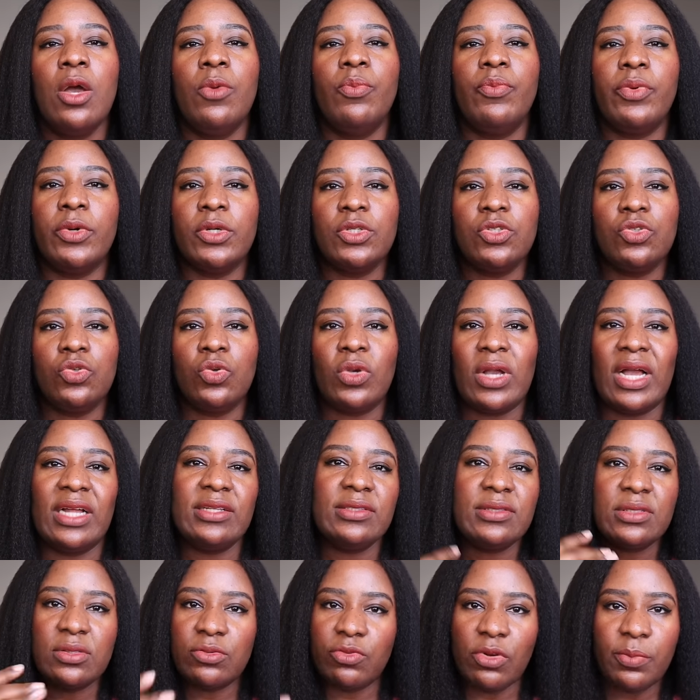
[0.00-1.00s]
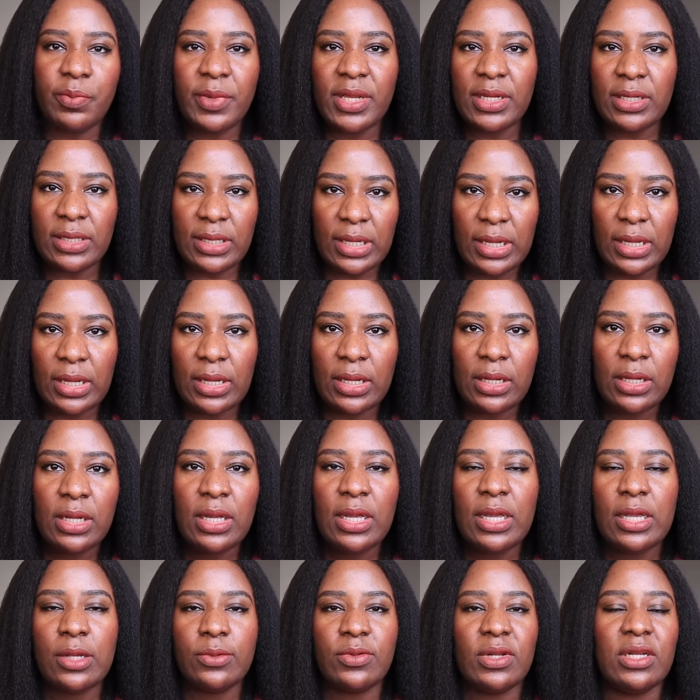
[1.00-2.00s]
But you can't remain there,
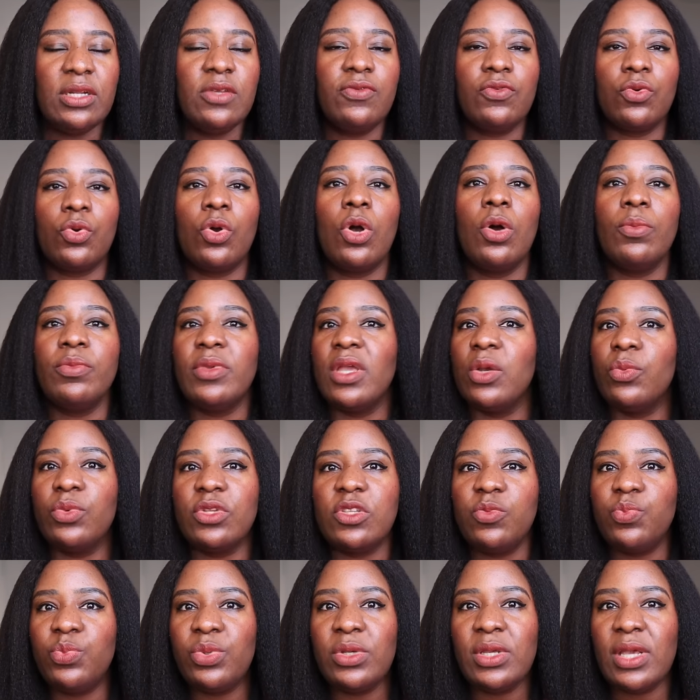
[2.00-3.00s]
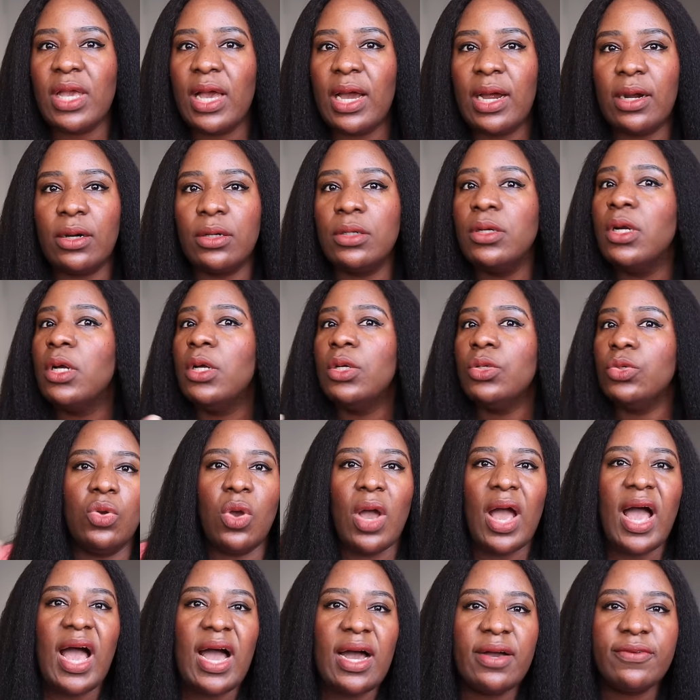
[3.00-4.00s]
especially if you come here with PR. You
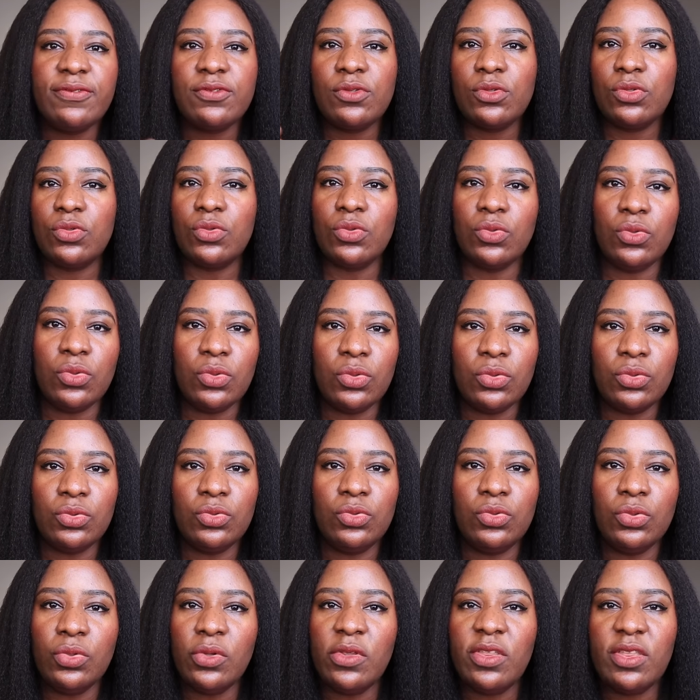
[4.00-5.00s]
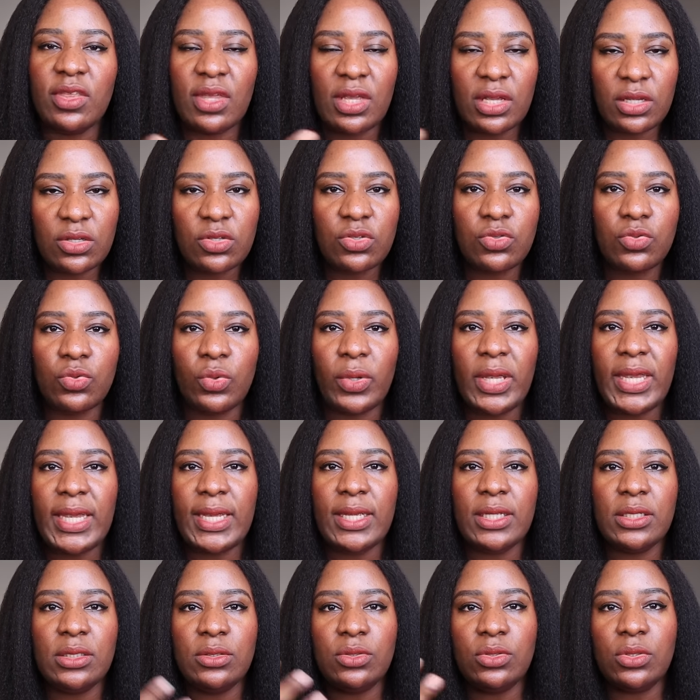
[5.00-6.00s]
have to do things to
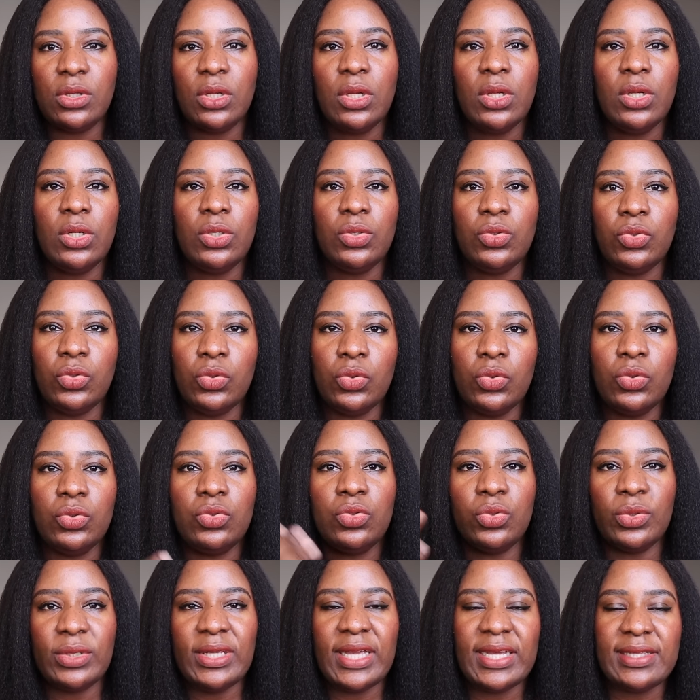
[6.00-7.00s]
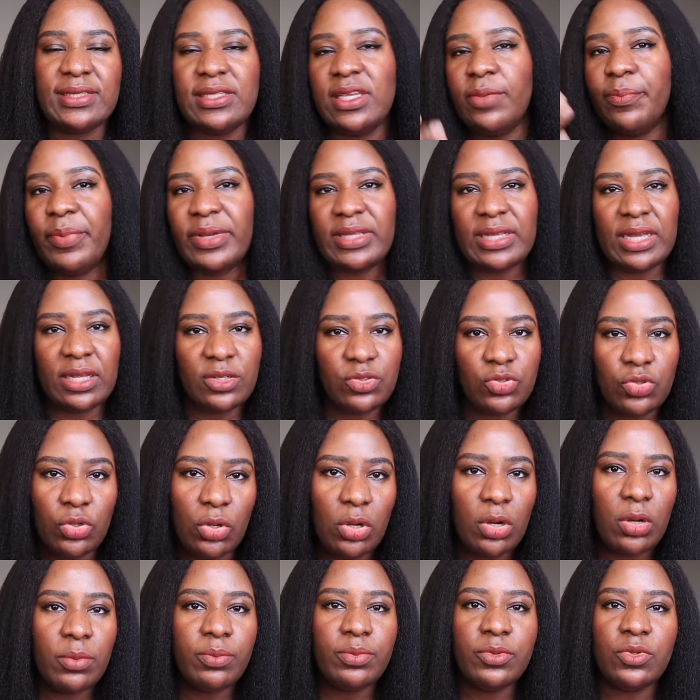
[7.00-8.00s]
aid you to get a better
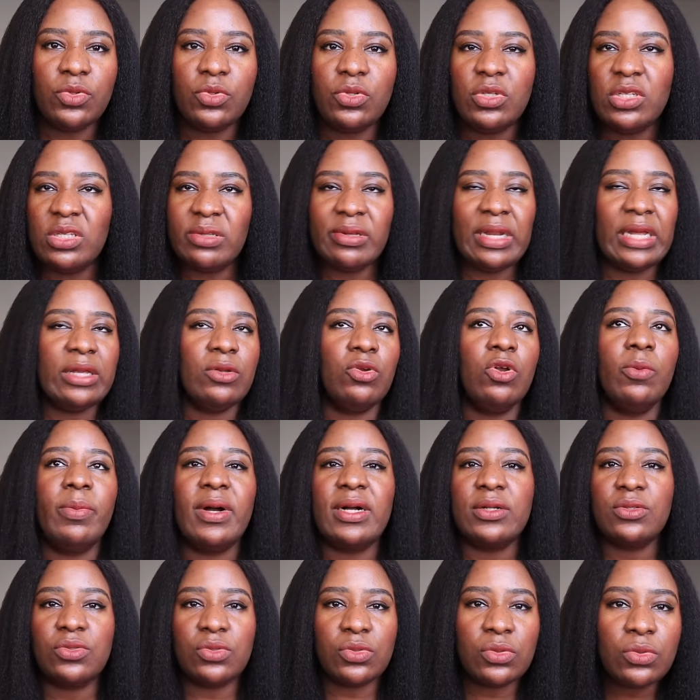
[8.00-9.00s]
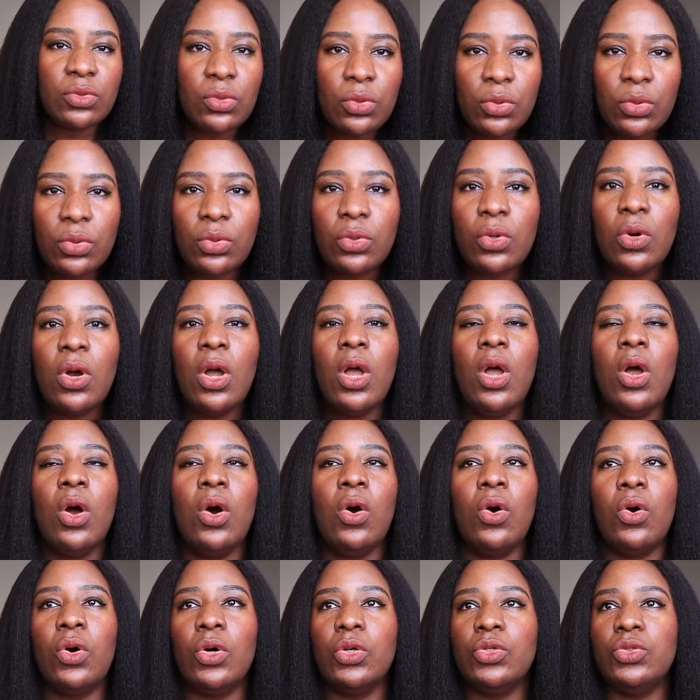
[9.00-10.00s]
job. You either go back to school,
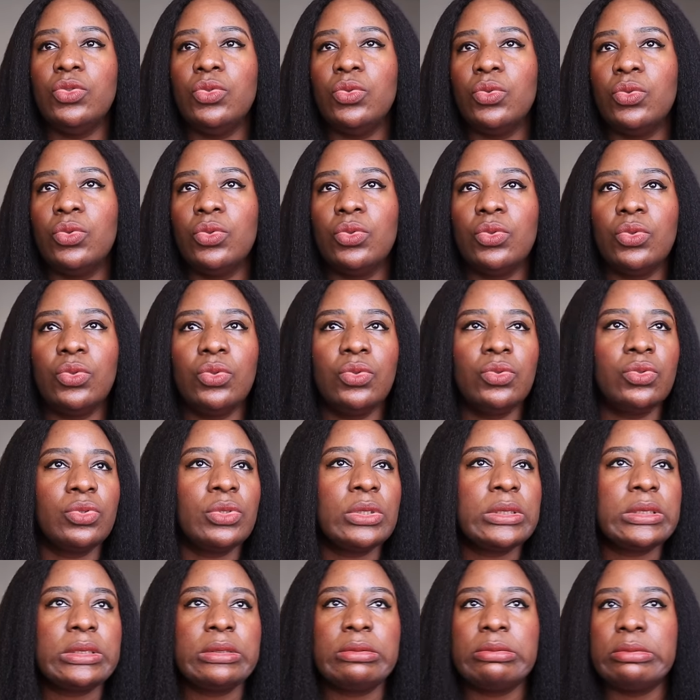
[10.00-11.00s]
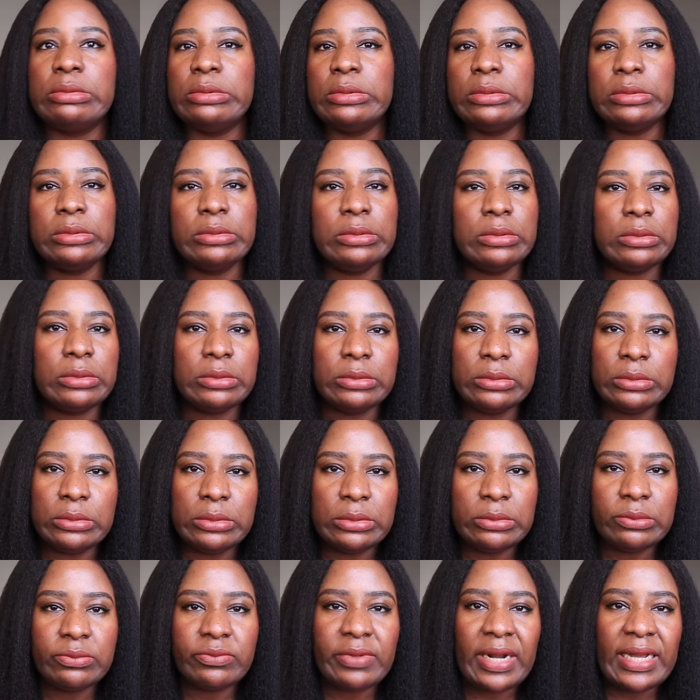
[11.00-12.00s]
or you
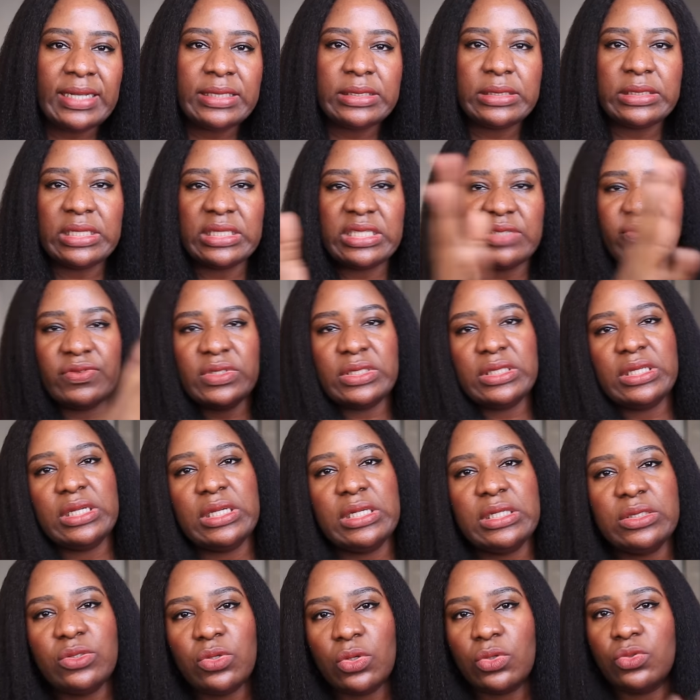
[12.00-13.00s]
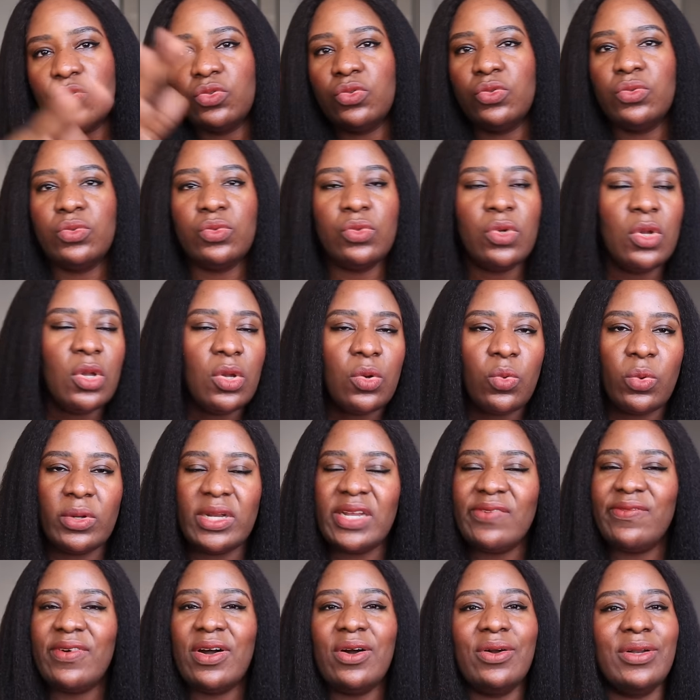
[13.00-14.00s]
write certificates or do
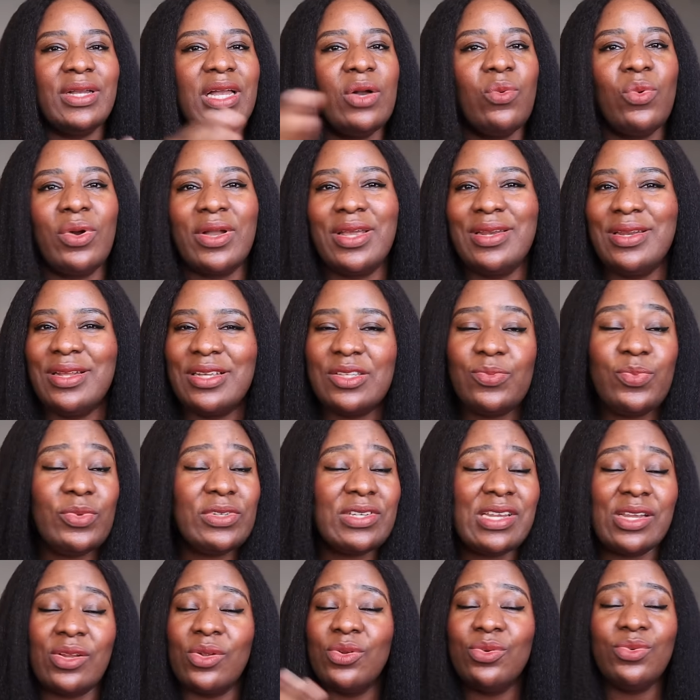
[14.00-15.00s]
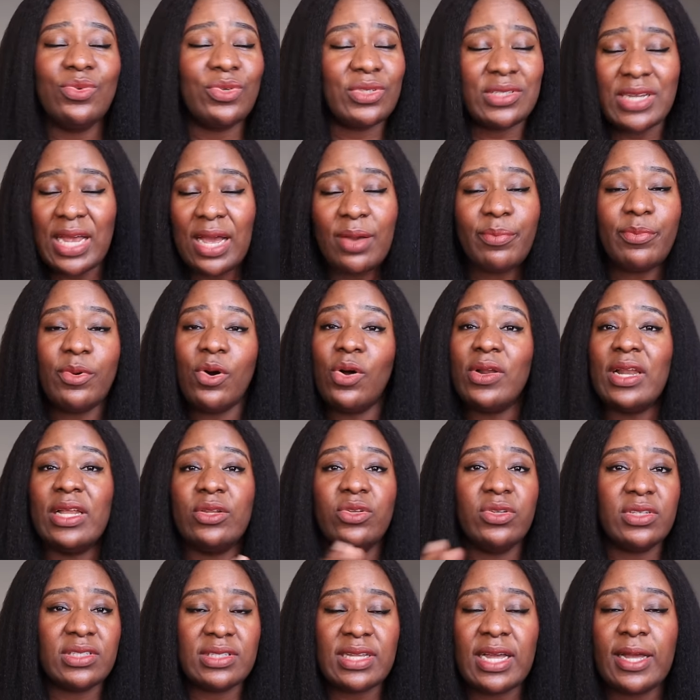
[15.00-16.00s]
whatever, or get working experience. I don't know, Sha, but all I
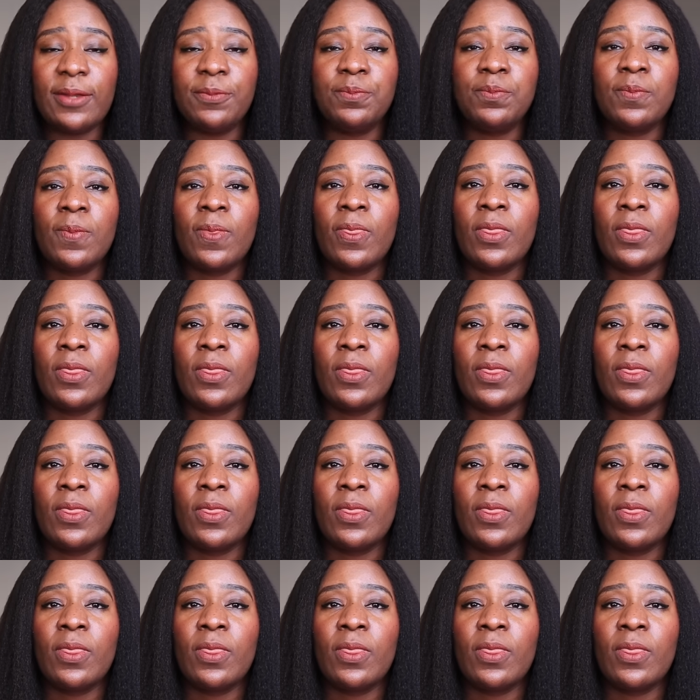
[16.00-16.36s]
know is that